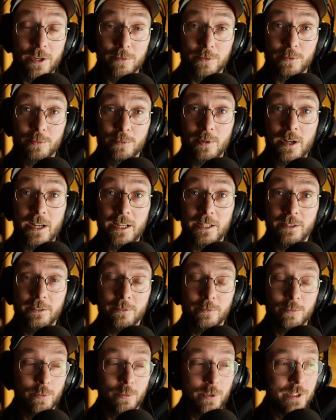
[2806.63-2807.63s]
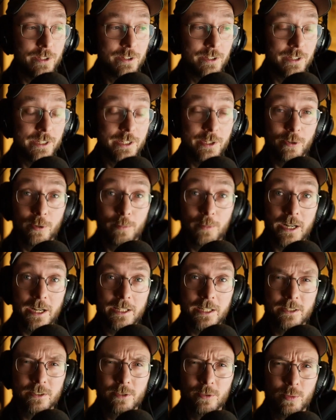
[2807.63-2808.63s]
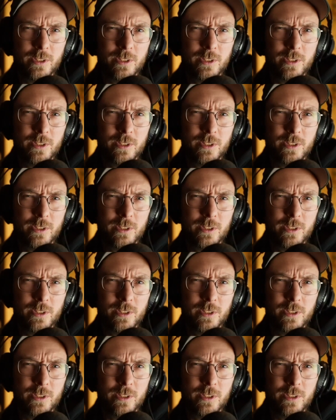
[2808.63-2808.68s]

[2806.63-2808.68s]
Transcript: I was mining with hero miners,